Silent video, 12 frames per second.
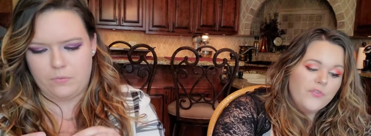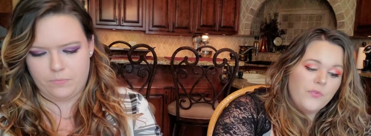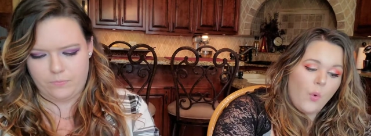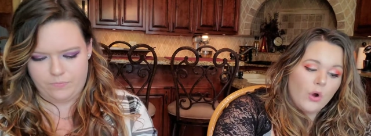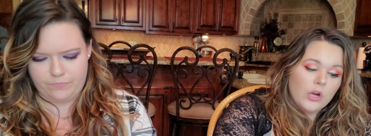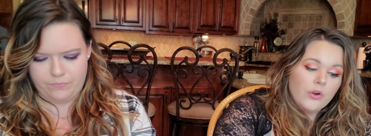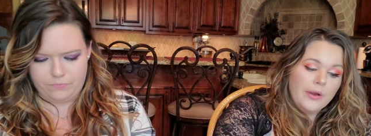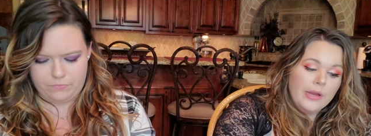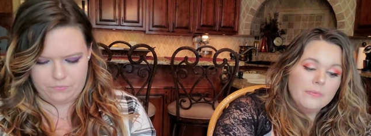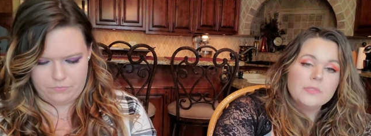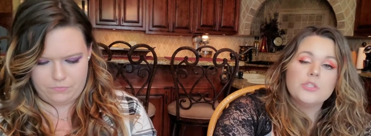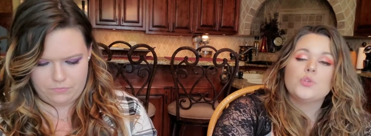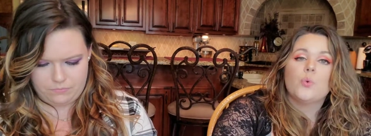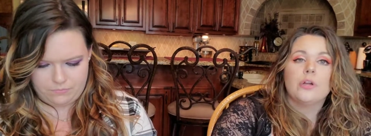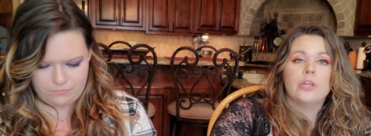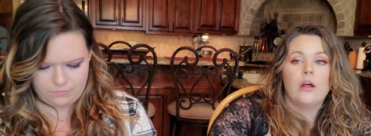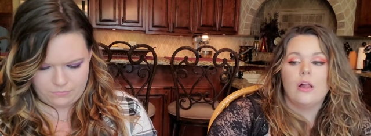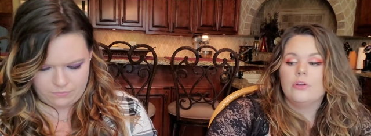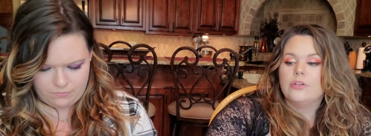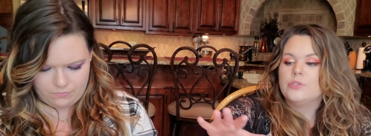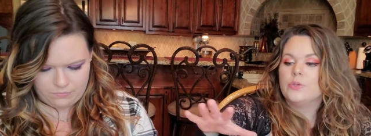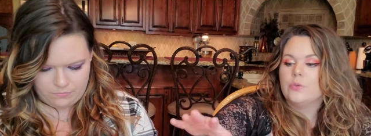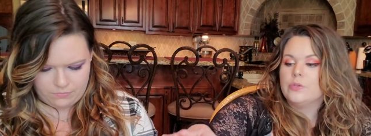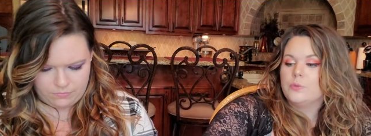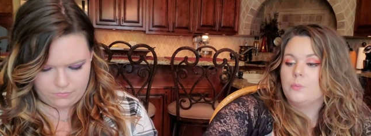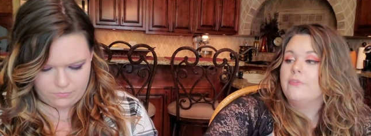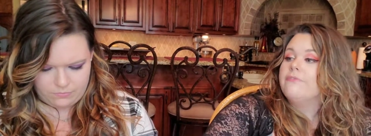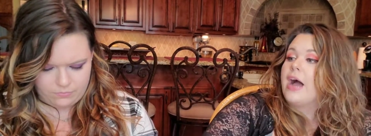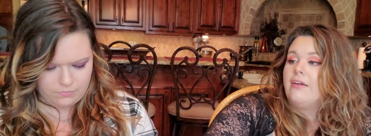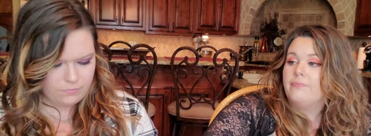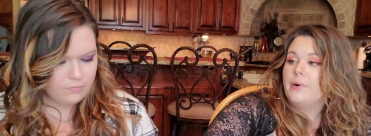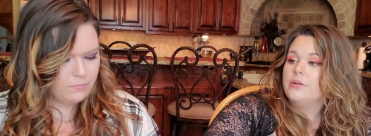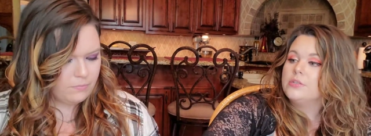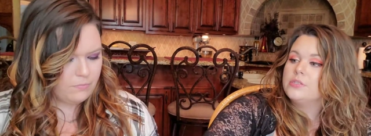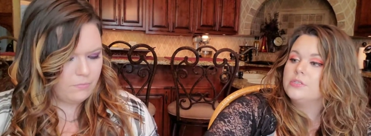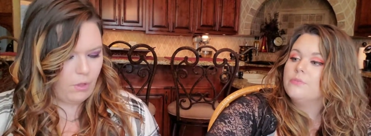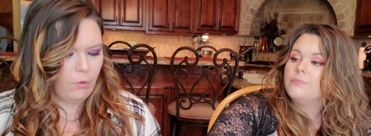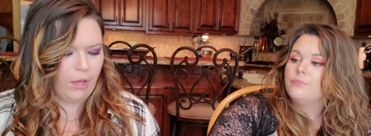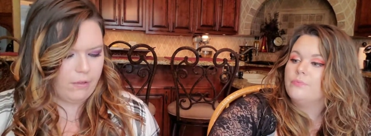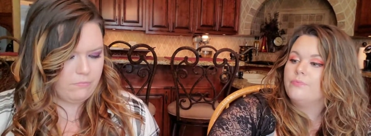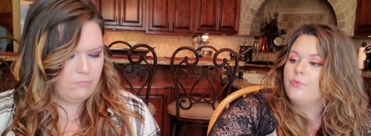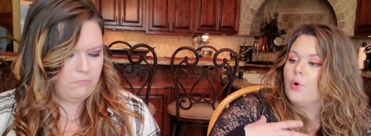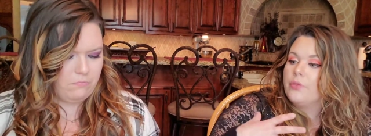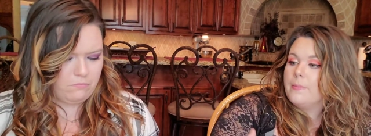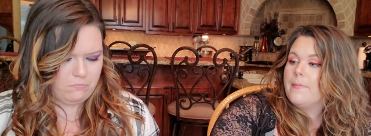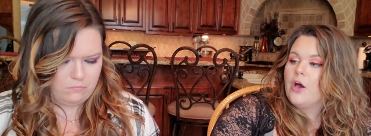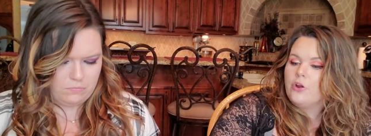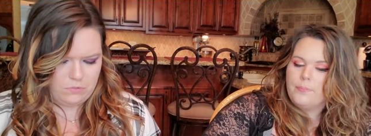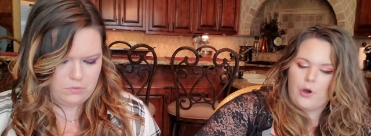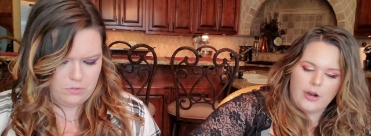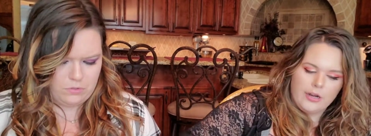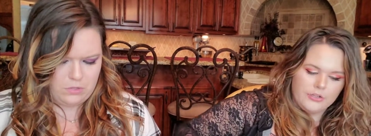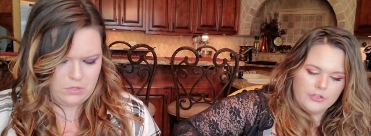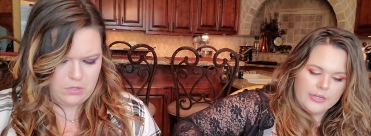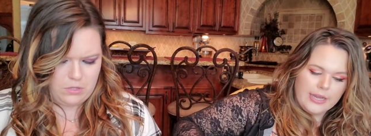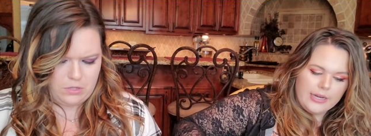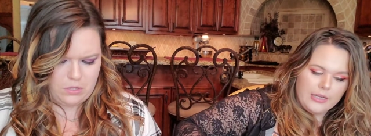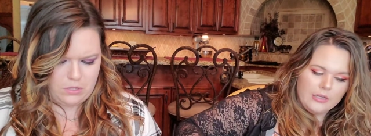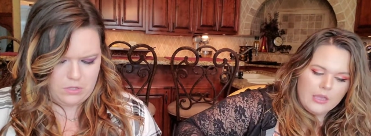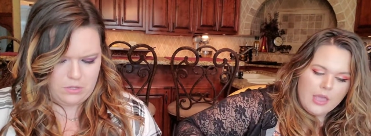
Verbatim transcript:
Speaker 1: Four grams is twenty dollars. So this would be five bucks okay. for the amount of product you're getting.